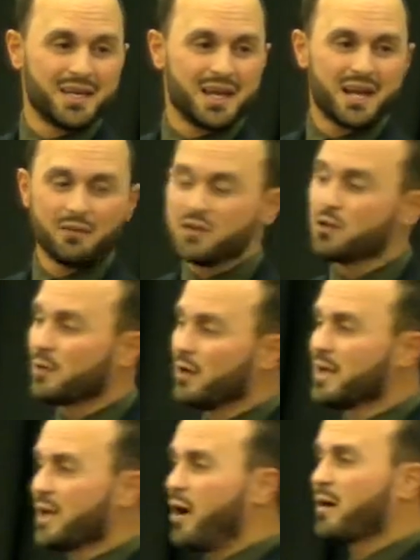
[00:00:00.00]
And if you
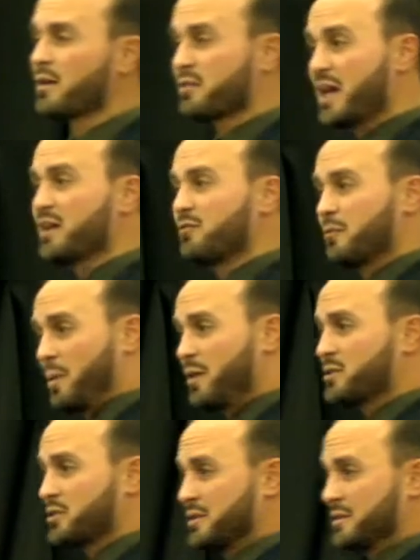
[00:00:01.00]
really are a thankful
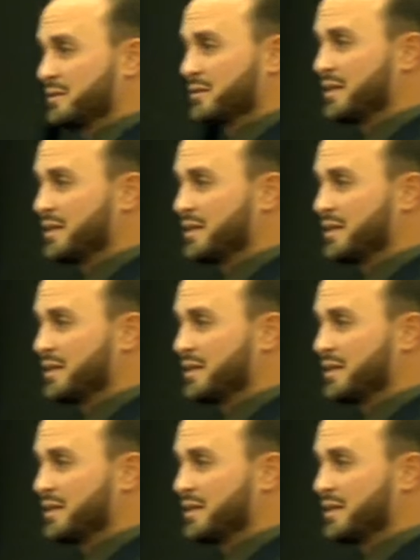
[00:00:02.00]
person,